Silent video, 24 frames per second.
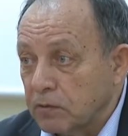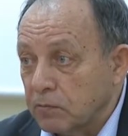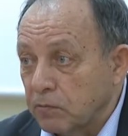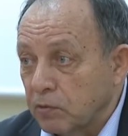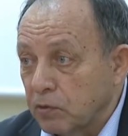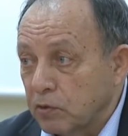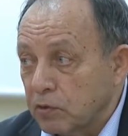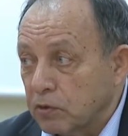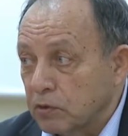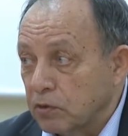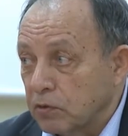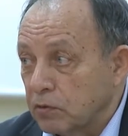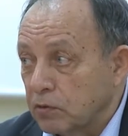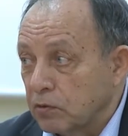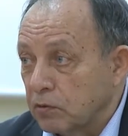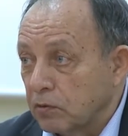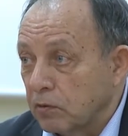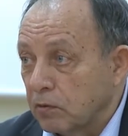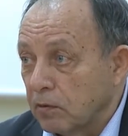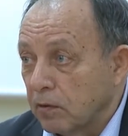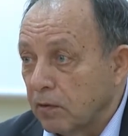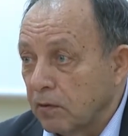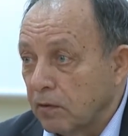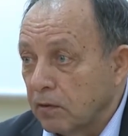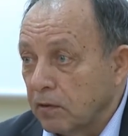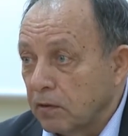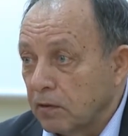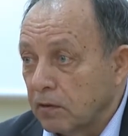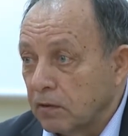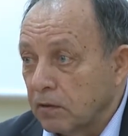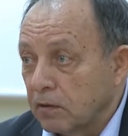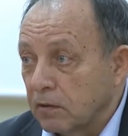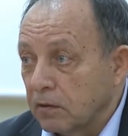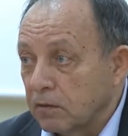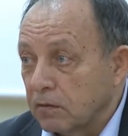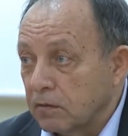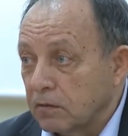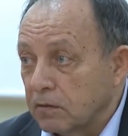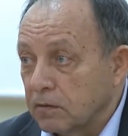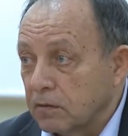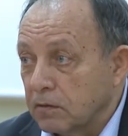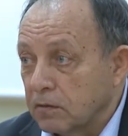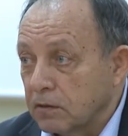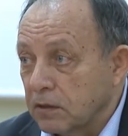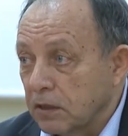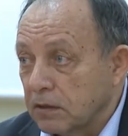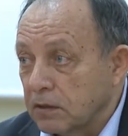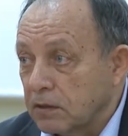Maybe we should think
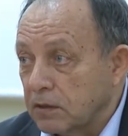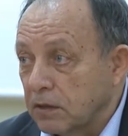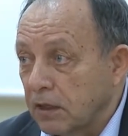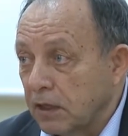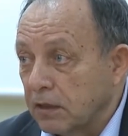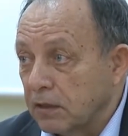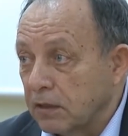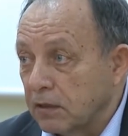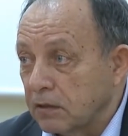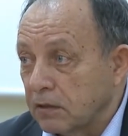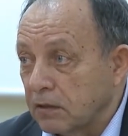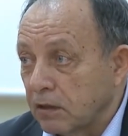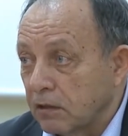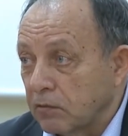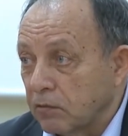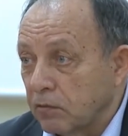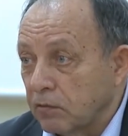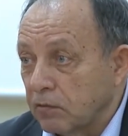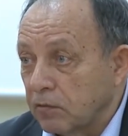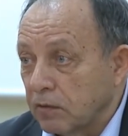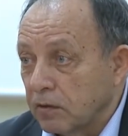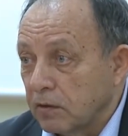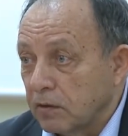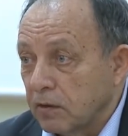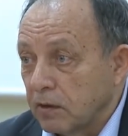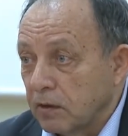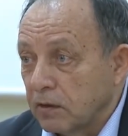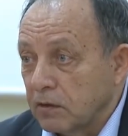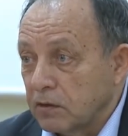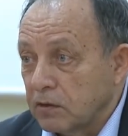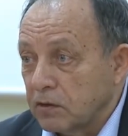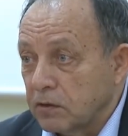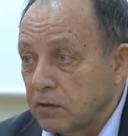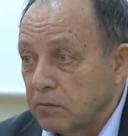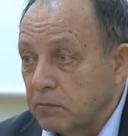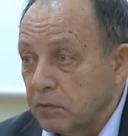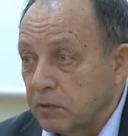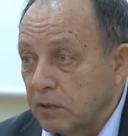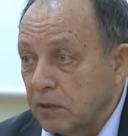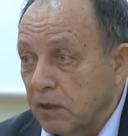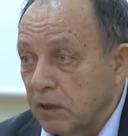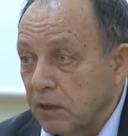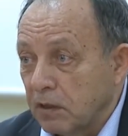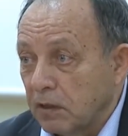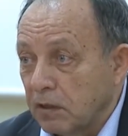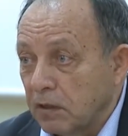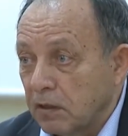about this possibility to